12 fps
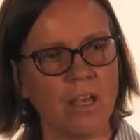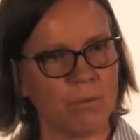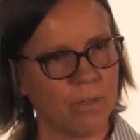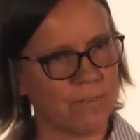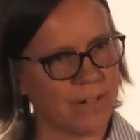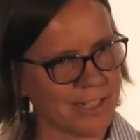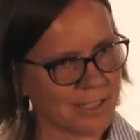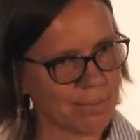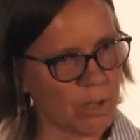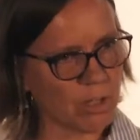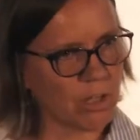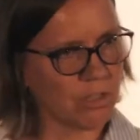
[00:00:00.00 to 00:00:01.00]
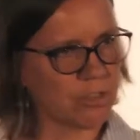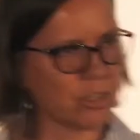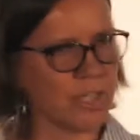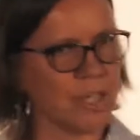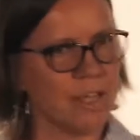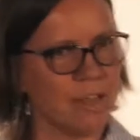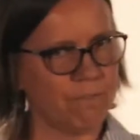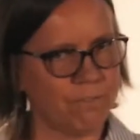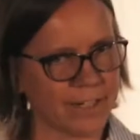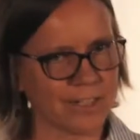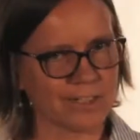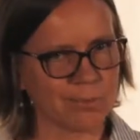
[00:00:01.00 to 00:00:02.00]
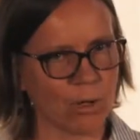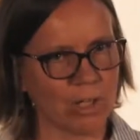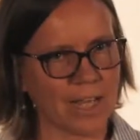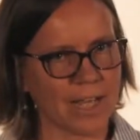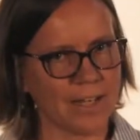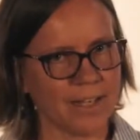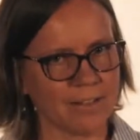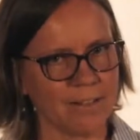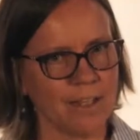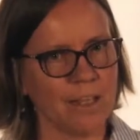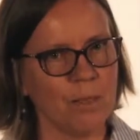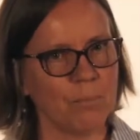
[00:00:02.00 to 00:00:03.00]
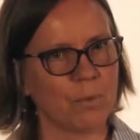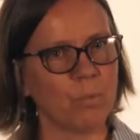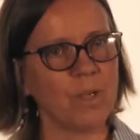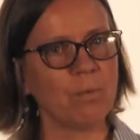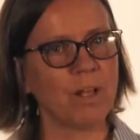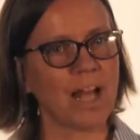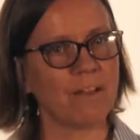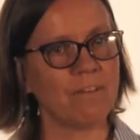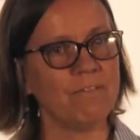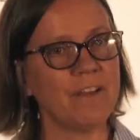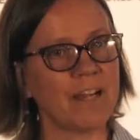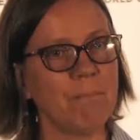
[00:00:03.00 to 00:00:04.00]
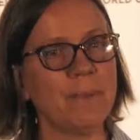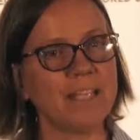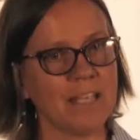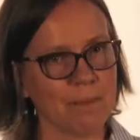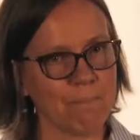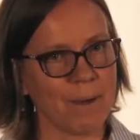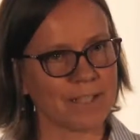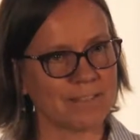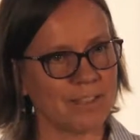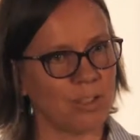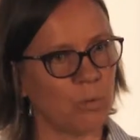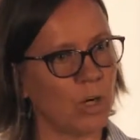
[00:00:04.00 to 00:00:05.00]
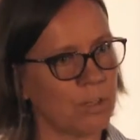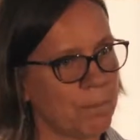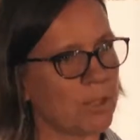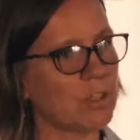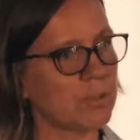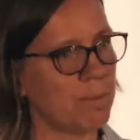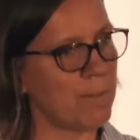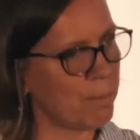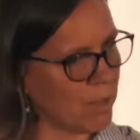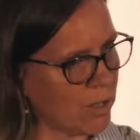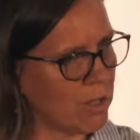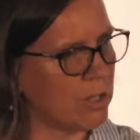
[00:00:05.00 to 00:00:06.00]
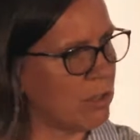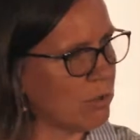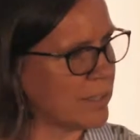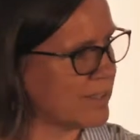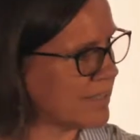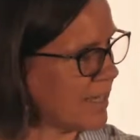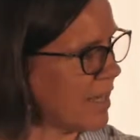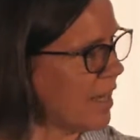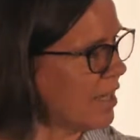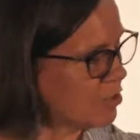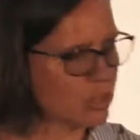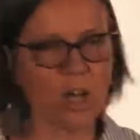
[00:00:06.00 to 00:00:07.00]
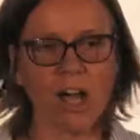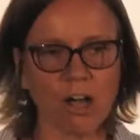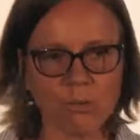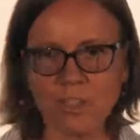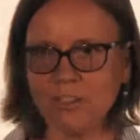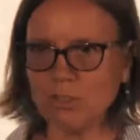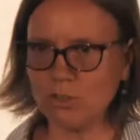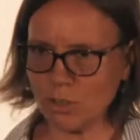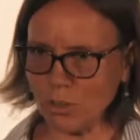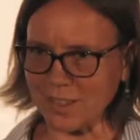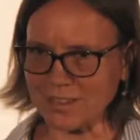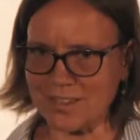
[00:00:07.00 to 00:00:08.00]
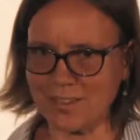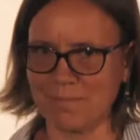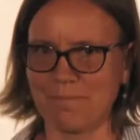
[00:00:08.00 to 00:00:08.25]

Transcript: We're a very small country, very small island, but we will have a very big impact in the world because people are going to look and say, so how did you do it?